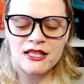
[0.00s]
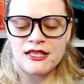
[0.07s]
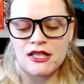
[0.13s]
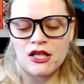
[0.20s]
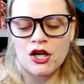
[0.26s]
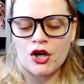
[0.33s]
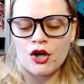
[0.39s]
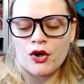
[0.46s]

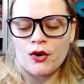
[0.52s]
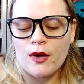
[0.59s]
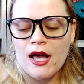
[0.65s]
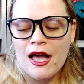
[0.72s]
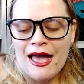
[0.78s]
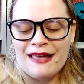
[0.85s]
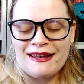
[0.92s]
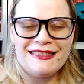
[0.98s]
So,
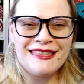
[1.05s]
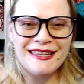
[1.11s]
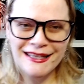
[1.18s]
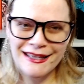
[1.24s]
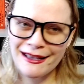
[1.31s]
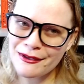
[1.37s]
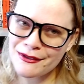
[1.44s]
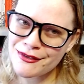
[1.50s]
and I think
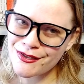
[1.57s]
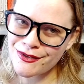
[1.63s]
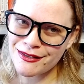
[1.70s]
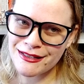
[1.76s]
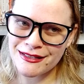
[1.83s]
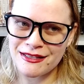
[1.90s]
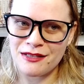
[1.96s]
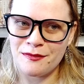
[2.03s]
I also
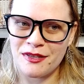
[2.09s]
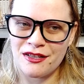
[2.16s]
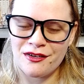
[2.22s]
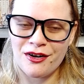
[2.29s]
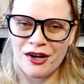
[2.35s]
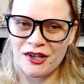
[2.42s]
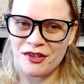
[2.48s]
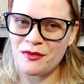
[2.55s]
linked them in the
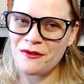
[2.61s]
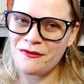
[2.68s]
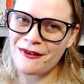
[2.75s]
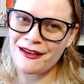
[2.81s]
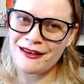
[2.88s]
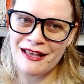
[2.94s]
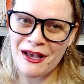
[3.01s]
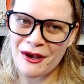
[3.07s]
cards. We'll
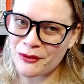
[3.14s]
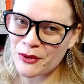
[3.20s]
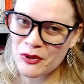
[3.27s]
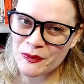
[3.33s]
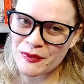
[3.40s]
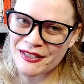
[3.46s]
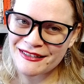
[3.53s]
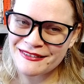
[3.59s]
find out,
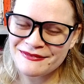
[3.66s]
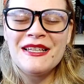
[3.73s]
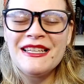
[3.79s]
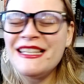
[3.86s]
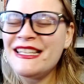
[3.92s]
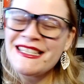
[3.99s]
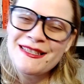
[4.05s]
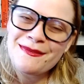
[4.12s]
won't we?
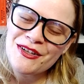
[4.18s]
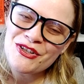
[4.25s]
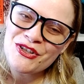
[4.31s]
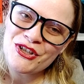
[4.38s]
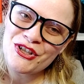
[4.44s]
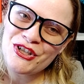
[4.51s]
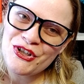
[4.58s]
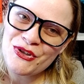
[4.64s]
Please make
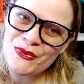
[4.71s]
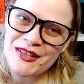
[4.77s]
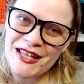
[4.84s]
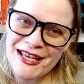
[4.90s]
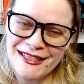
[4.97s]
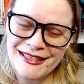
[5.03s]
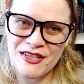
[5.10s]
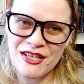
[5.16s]
sure you
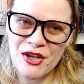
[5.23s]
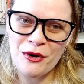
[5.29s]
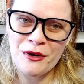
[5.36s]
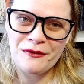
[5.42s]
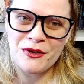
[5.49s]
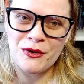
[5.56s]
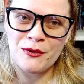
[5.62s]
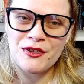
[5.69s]
like video
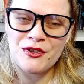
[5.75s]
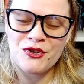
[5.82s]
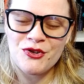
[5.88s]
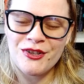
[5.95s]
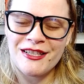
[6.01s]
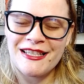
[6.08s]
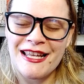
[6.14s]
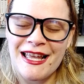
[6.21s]
if you
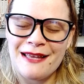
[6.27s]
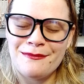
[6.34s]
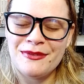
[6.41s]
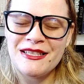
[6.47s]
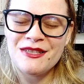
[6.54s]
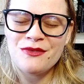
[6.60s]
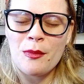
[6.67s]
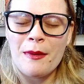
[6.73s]
enjoyed it, and
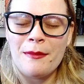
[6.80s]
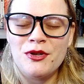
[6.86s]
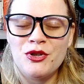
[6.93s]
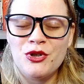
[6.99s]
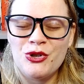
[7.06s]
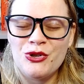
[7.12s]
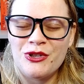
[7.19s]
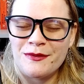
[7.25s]
please remember
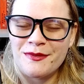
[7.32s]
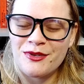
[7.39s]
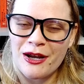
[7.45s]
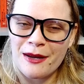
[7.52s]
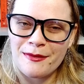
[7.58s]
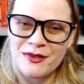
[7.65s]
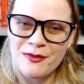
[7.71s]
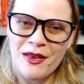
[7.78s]
to
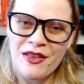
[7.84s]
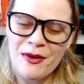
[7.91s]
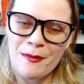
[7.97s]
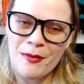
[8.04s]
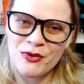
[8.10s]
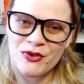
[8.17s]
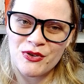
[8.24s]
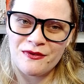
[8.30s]
subscribe as well. I
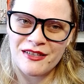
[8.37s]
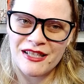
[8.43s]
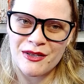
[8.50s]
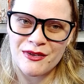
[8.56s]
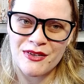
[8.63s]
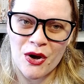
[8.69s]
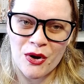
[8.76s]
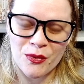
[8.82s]
post new
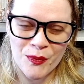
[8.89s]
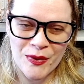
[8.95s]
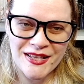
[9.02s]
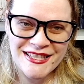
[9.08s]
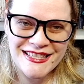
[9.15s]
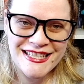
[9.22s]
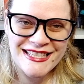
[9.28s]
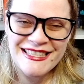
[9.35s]
videos on
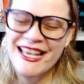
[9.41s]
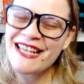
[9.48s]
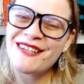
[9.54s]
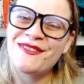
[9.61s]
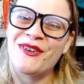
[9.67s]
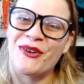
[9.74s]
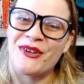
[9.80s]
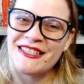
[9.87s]
Wednesdays, and
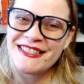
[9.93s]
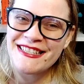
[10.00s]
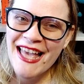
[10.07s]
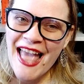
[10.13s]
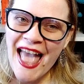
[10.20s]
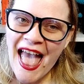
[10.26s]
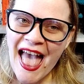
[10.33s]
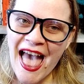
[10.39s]
of course,
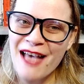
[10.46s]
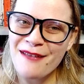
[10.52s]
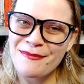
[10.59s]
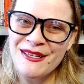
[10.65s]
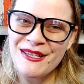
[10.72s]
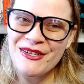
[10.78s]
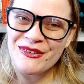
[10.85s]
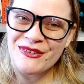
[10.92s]

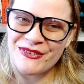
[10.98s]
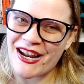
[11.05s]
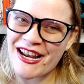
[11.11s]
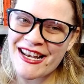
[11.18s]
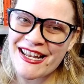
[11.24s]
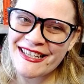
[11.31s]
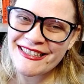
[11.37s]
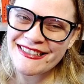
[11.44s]
happy
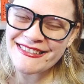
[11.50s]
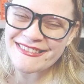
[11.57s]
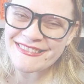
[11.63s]
writing.